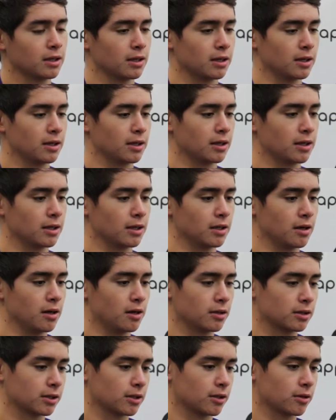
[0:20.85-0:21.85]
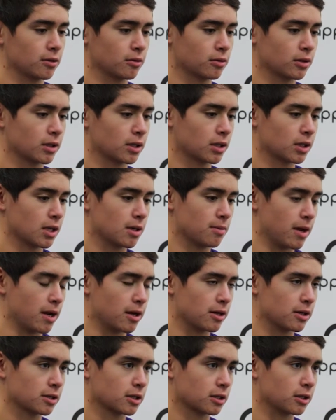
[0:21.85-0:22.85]
Uh, also, keep
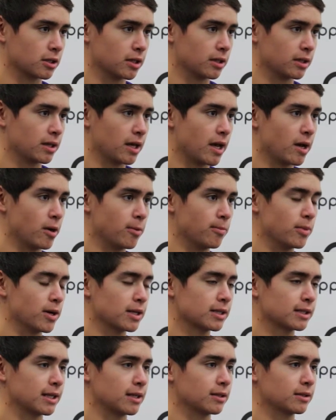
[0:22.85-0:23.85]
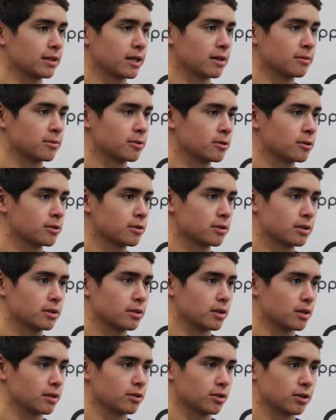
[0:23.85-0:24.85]
areas clean and help bust down
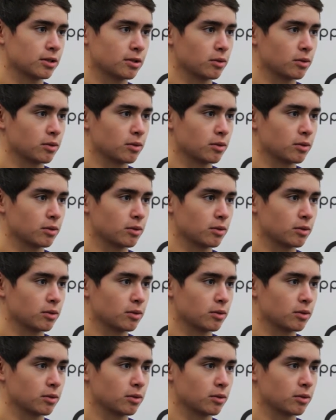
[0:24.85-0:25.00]
tables and just